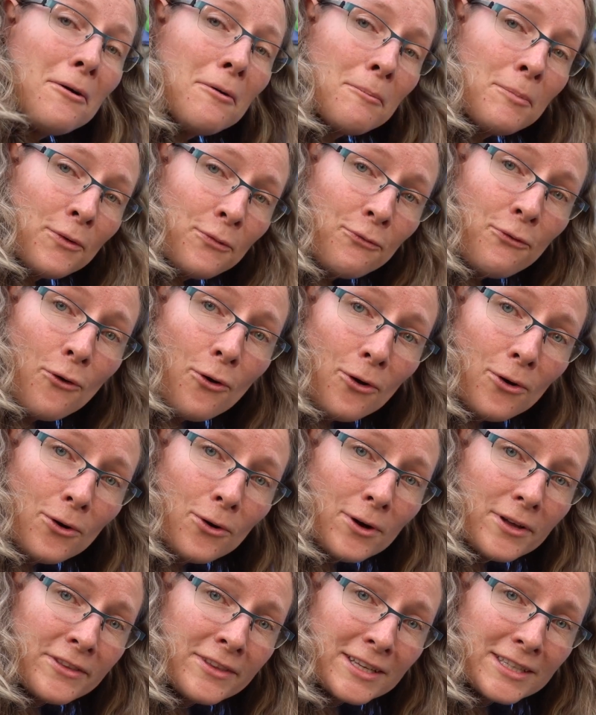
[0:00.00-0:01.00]

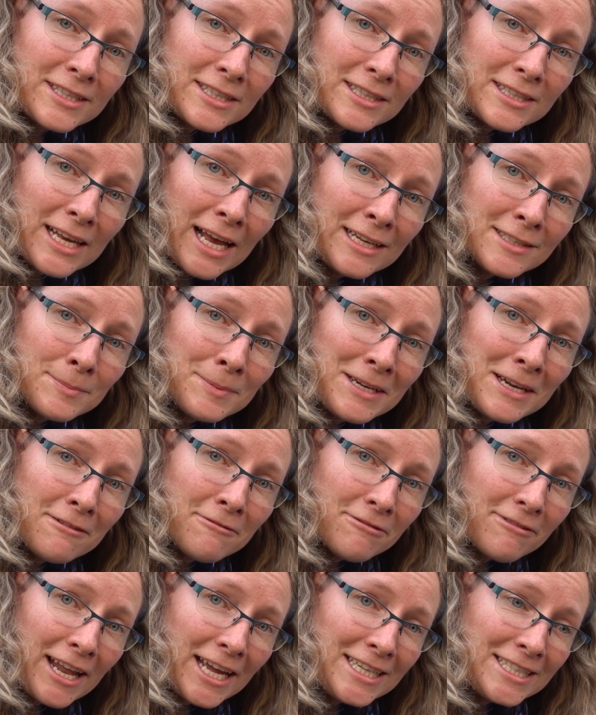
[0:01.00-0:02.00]
Before this has been
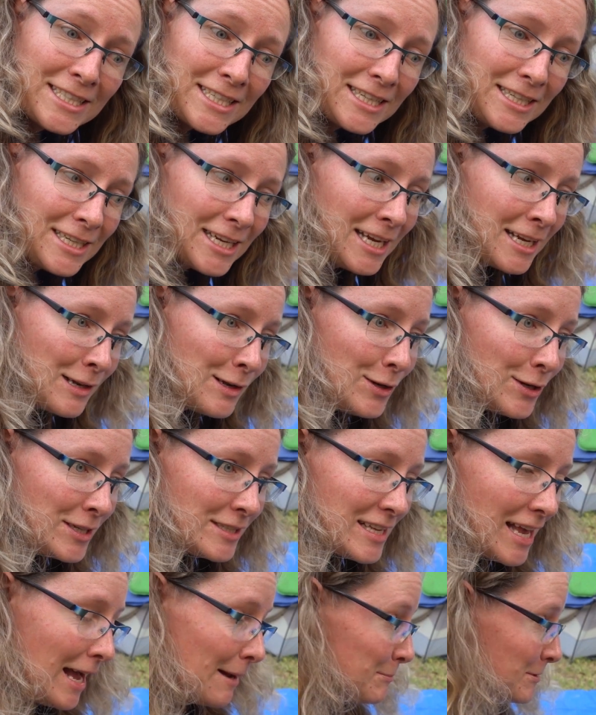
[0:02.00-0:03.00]
inflated, it
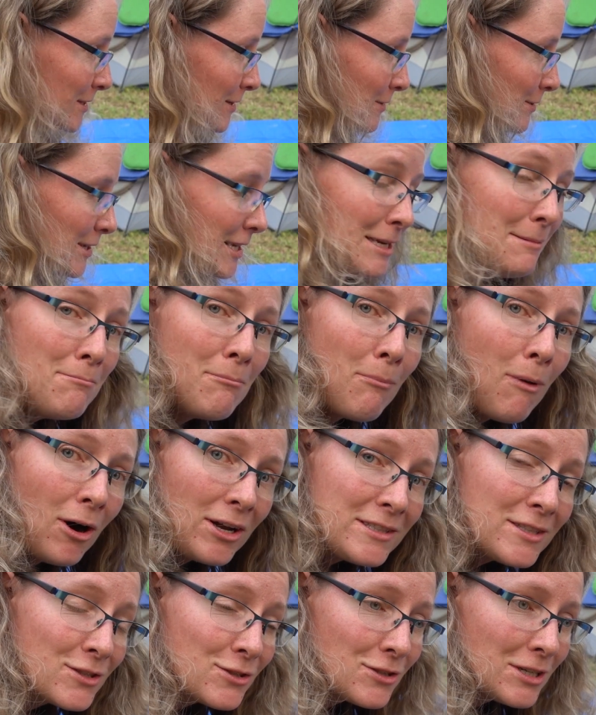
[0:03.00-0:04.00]
looks absolutely
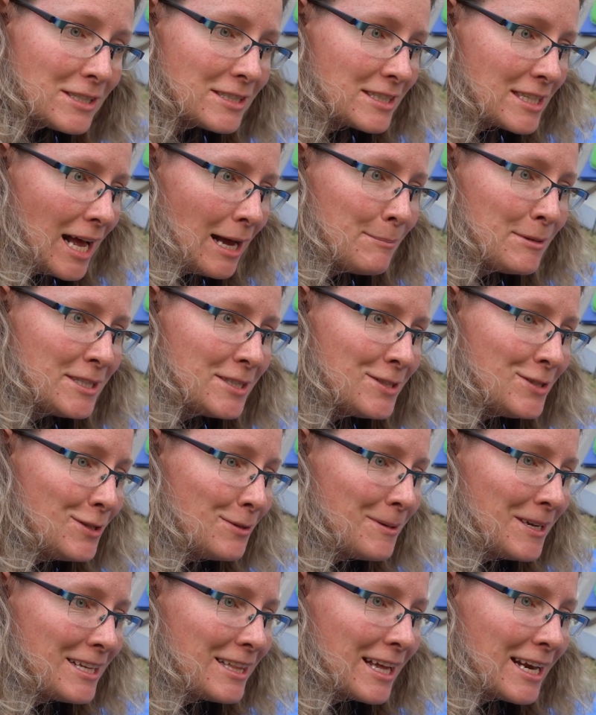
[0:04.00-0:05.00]
monstrous. I'm
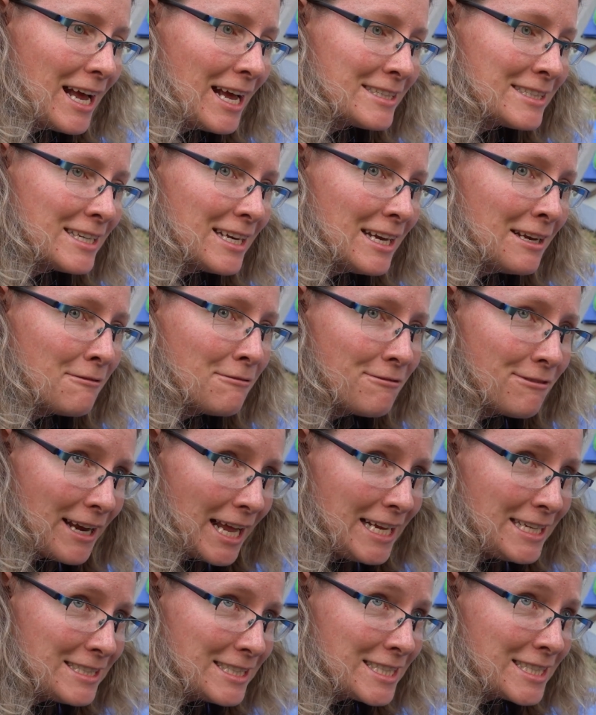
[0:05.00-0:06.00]
assuming that as it
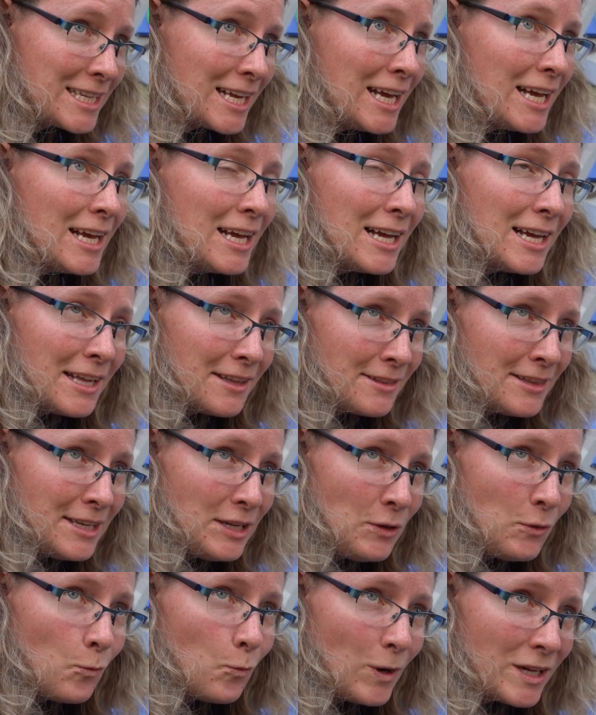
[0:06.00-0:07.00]
inflates,
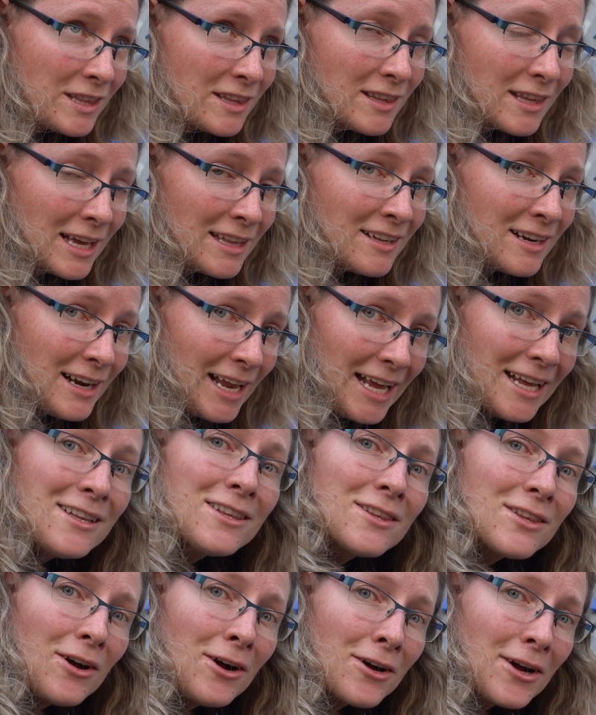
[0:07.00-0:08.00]
the width and the
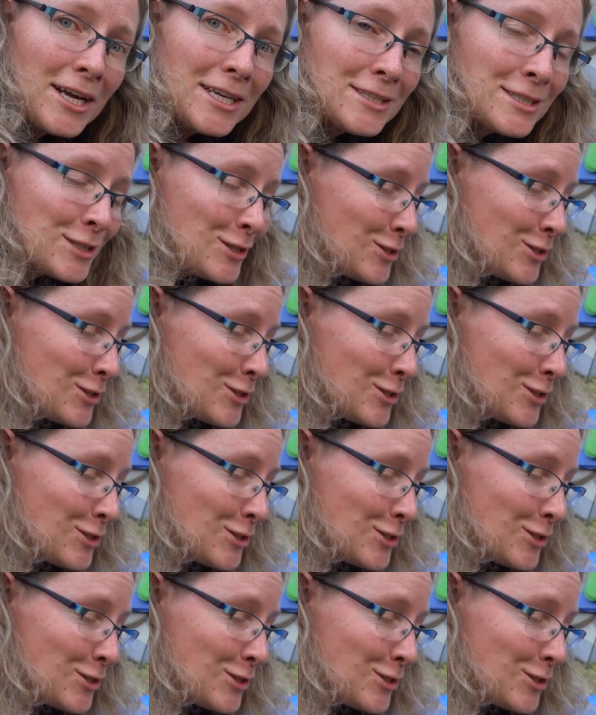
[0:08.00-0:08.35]
length are going to